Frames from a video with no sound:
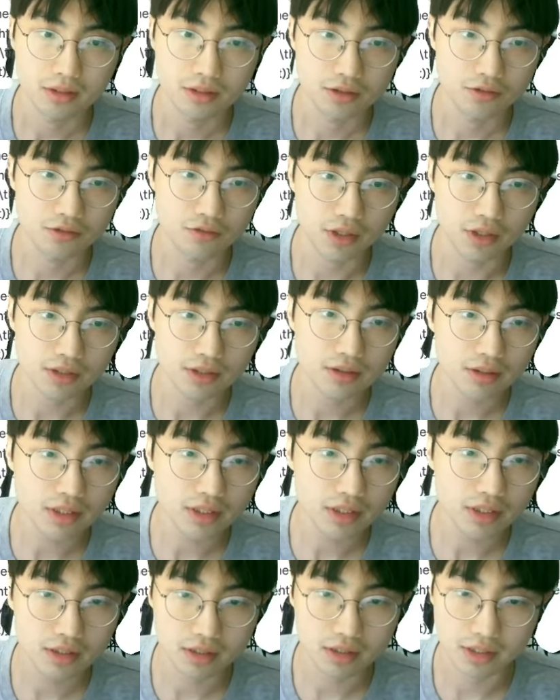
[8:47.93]

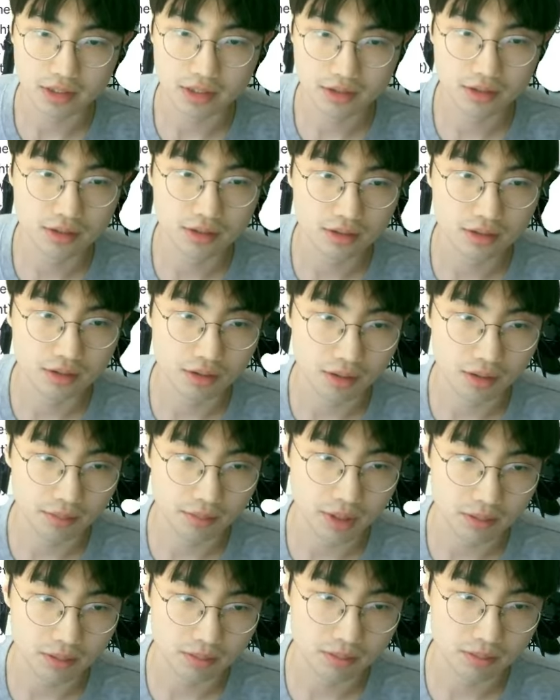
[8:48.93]
finally, let's talk
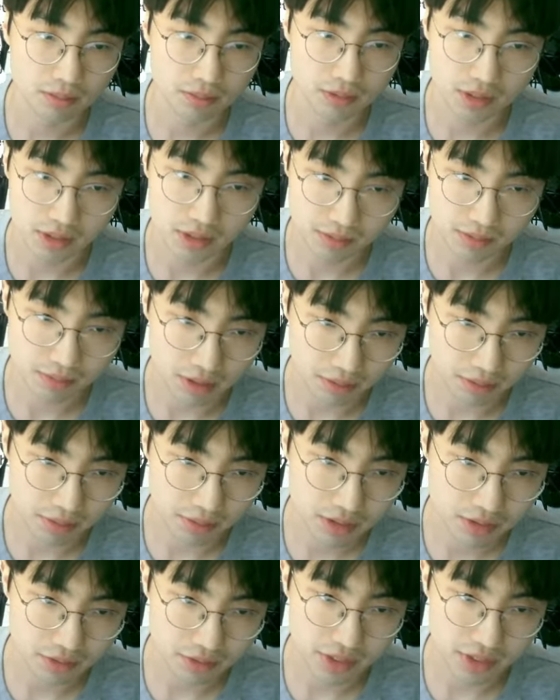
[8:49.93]
about this
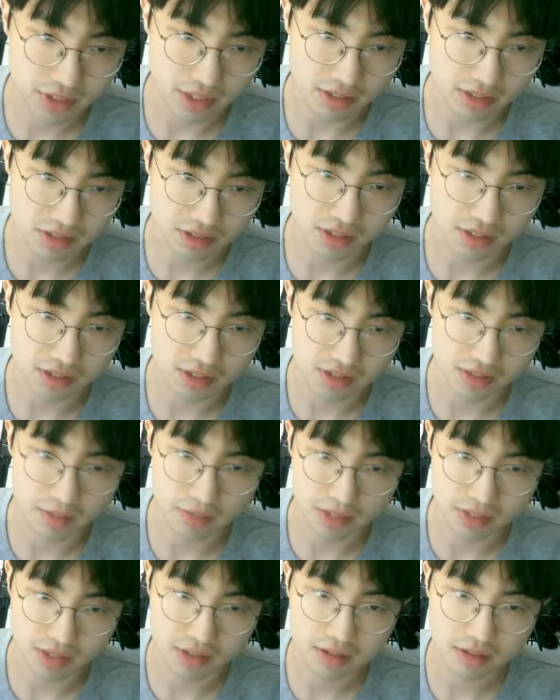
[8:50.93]
parametric density
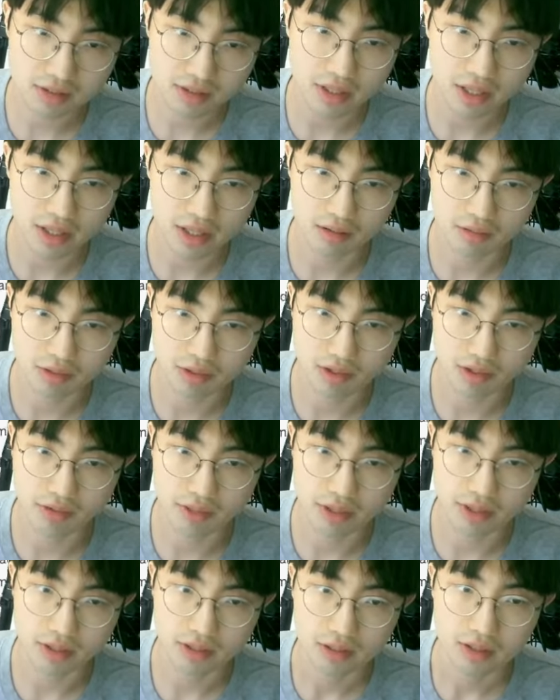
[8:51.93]
estimator and
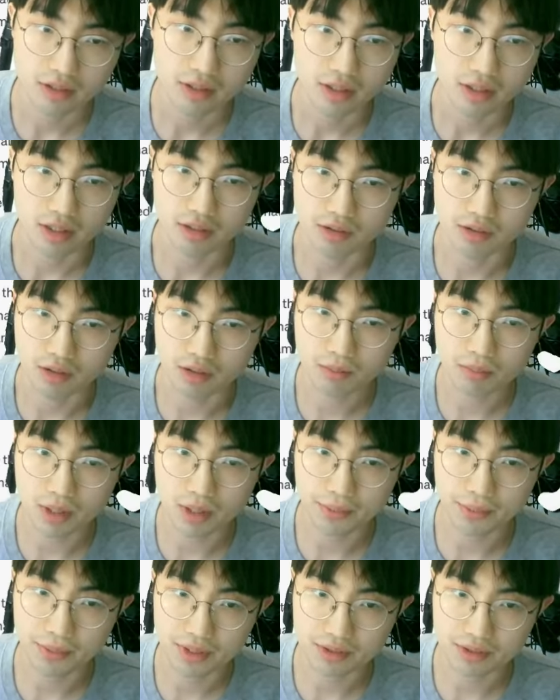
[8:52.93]

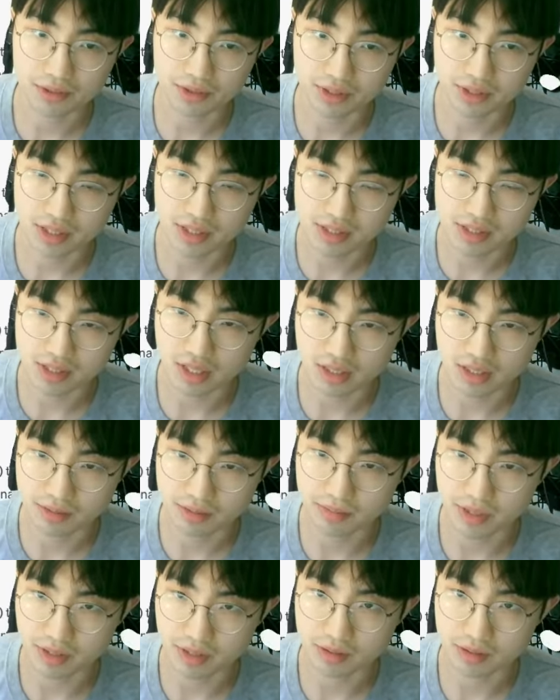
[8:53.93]
non-parametric density
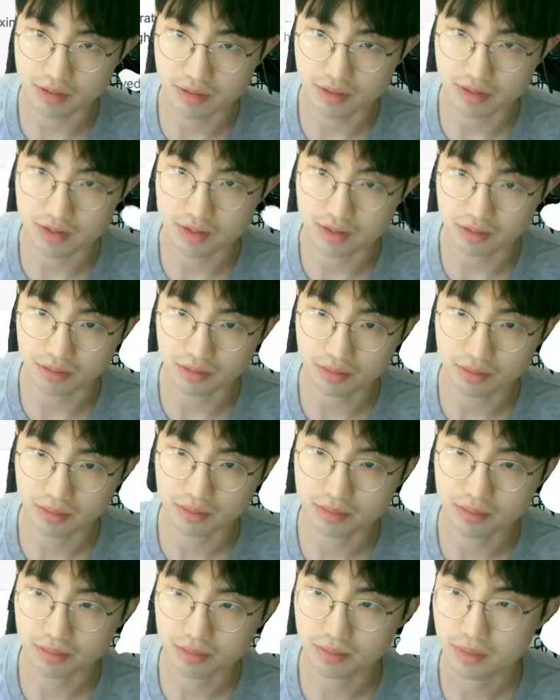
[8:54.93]
estimator. So
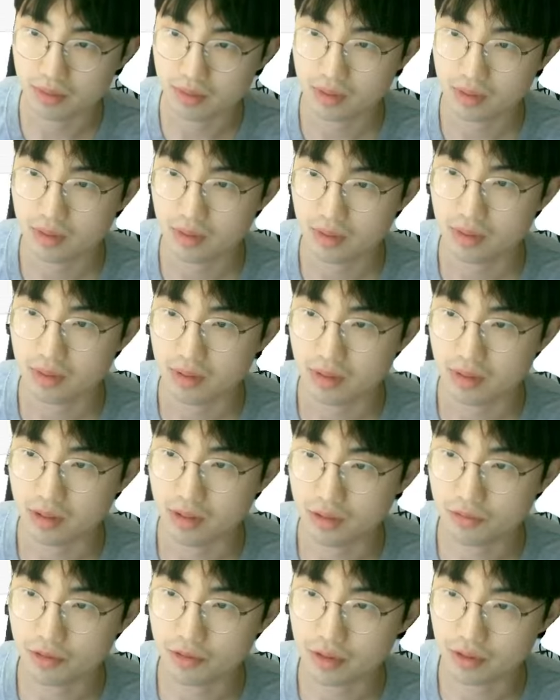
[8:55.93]

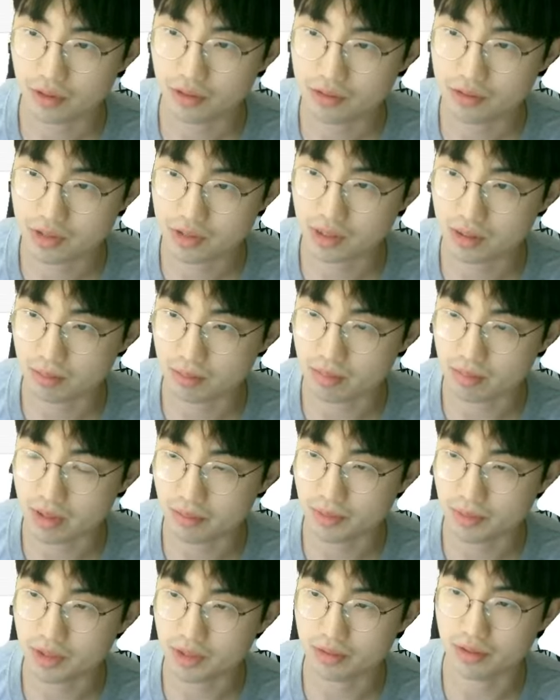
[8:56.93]
if you are using a
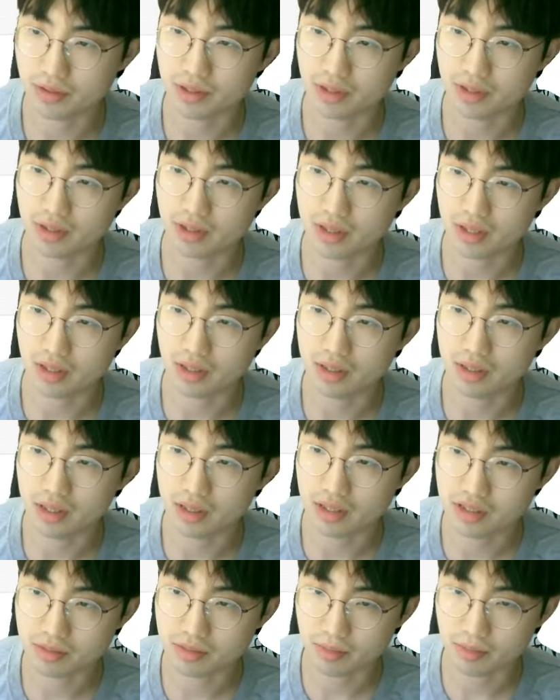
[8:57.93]
parametric
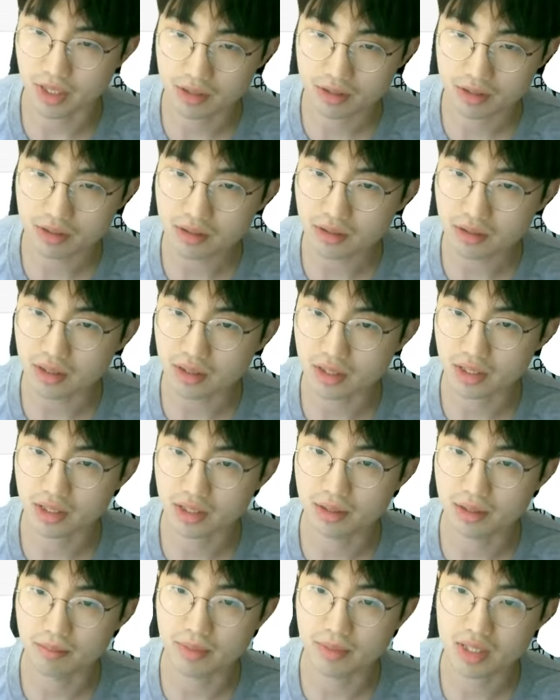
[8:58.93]
estimator, it
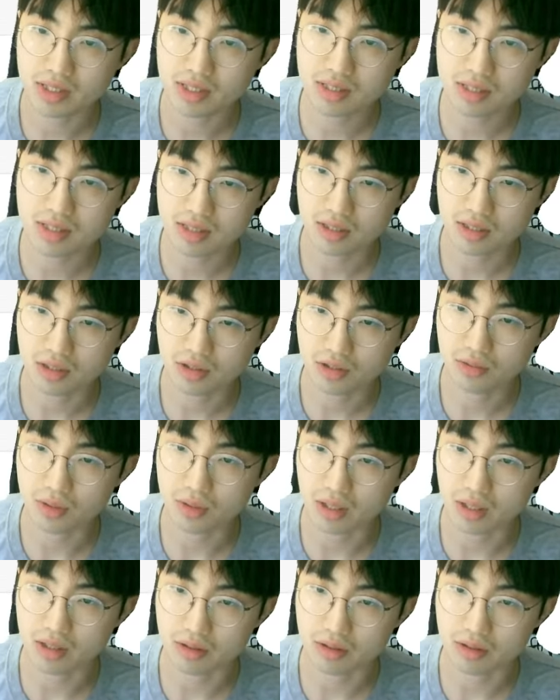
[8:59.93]
means you are